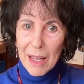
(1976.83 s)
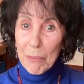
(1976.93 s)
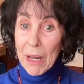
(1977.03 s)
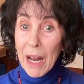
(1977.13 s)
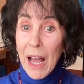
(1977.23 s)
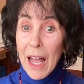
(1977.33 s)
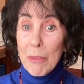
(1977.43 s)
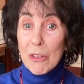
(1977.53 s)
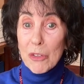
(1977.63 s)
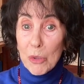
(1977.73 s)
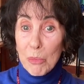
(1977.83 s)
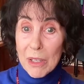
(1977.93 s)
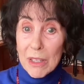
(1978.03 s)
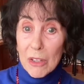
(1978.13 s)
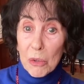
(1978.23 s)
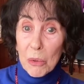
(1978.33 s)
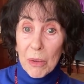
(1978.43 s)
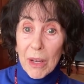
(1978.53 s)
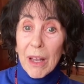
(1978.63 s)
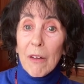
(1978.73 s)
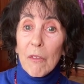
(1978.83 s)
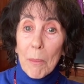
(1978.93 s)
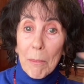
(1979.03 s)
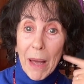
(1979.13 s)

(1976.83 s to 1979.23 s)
But I'm interpreting you from